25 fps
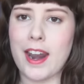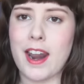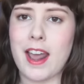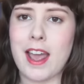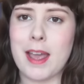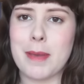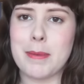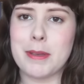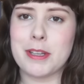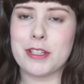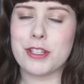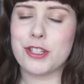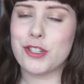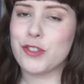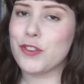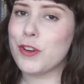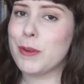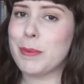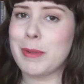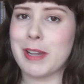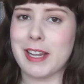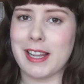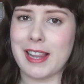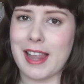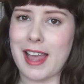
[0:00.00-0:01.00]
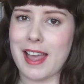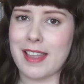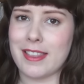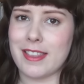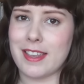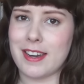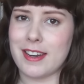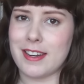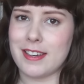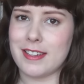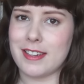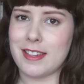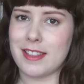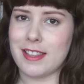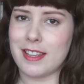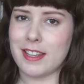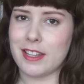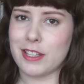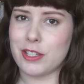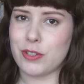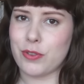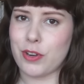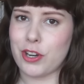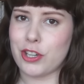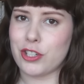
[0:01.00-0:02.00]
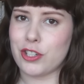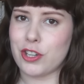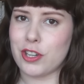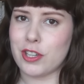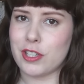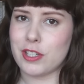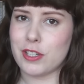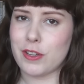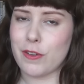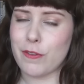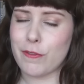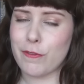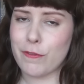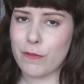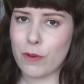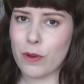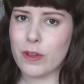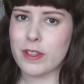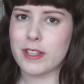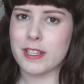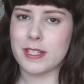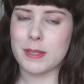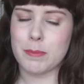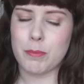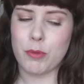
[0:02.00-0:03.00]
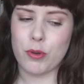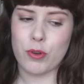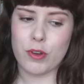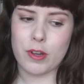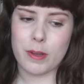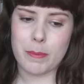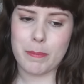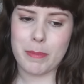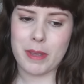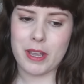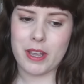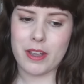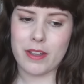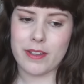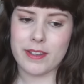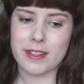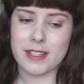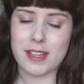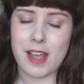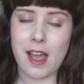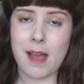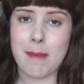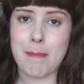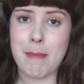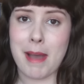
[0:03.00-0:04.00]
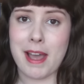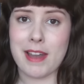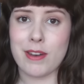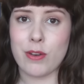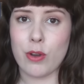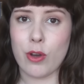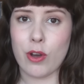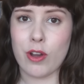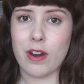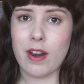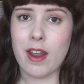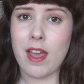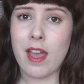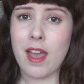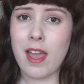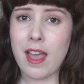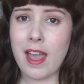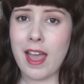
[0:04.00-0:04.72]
And I am extremely glad that he did the illustrations for this book because I might not